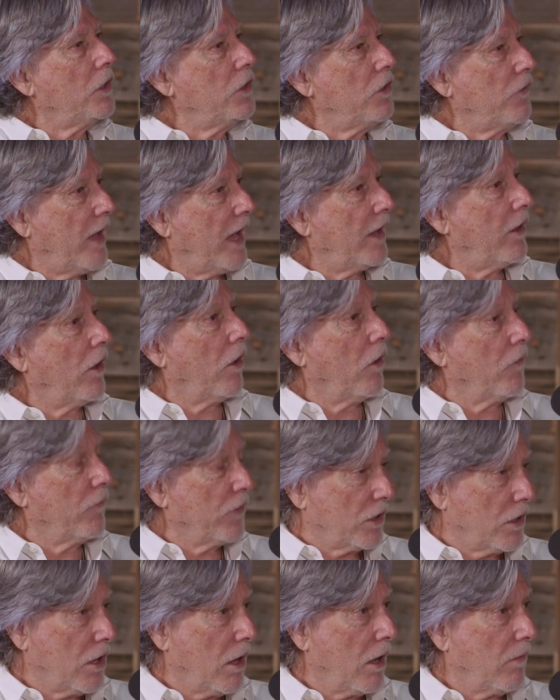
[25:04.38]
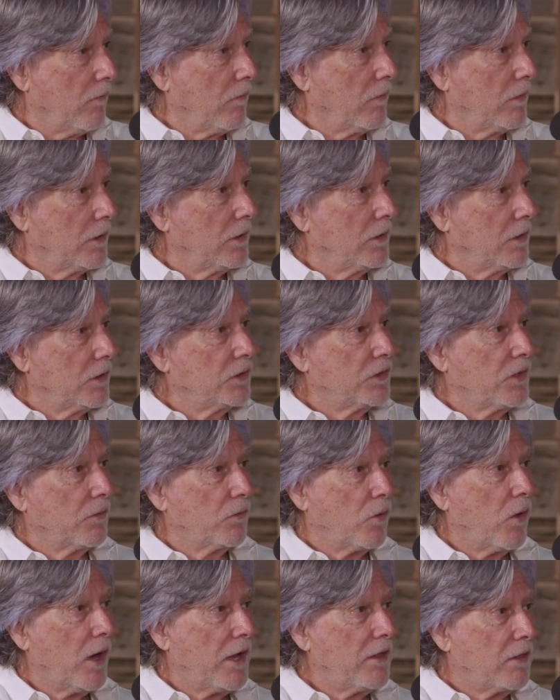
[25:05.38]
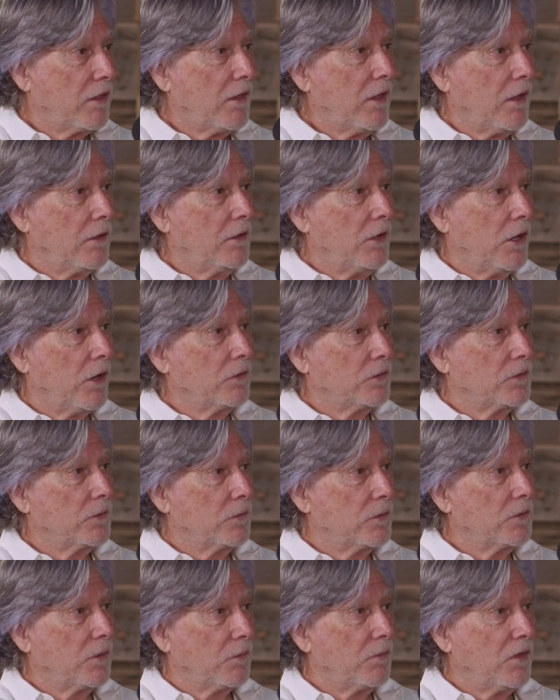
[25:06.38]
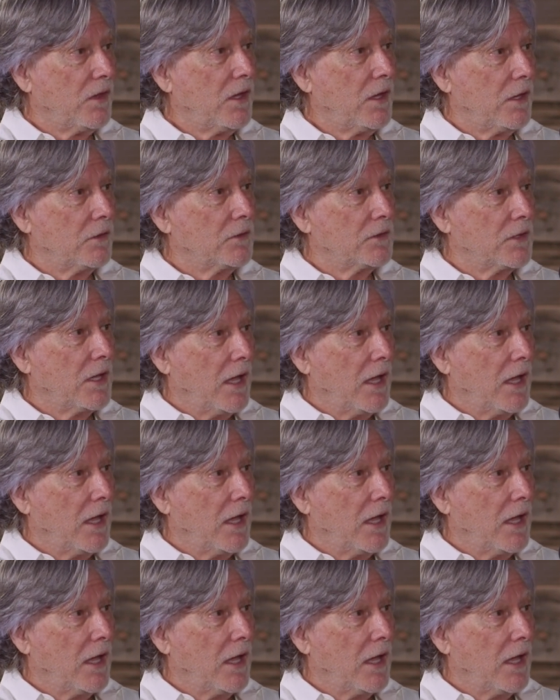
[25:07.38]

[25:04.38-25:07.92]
you've had to overcome some great things, you know, some things.